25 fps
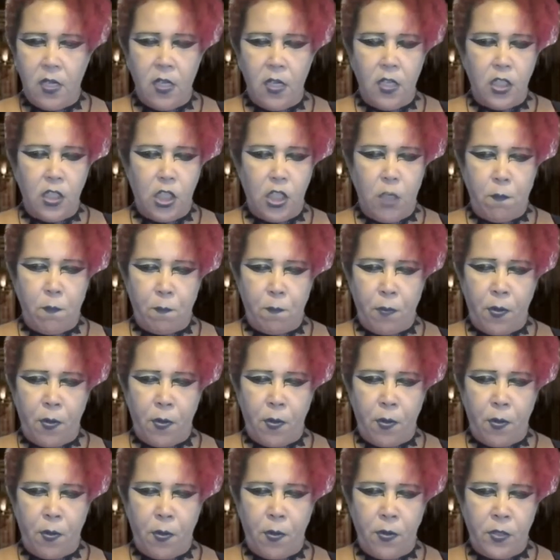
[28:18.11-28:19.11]
She
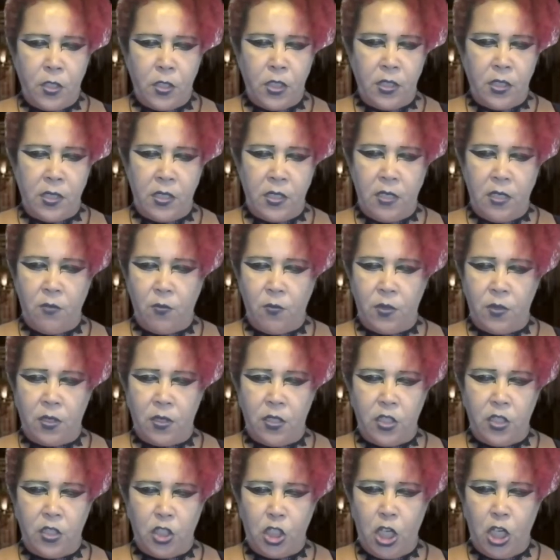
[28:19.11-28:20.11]
purchased it with
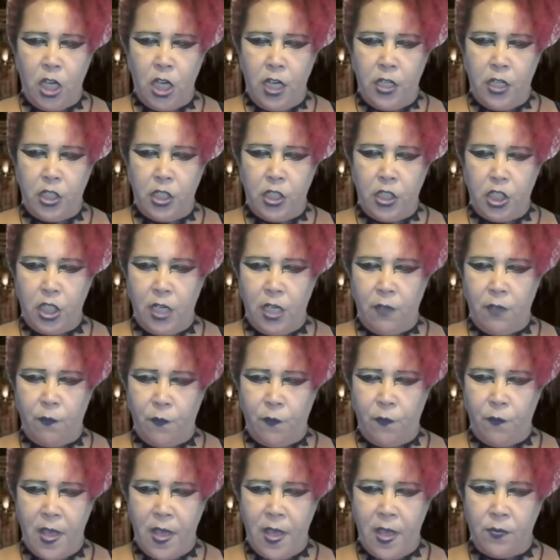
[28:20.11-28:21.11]
the change she had
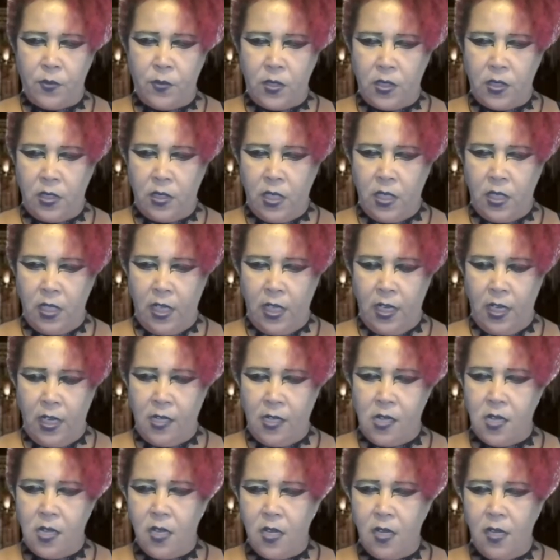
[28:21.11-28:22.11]
found sitting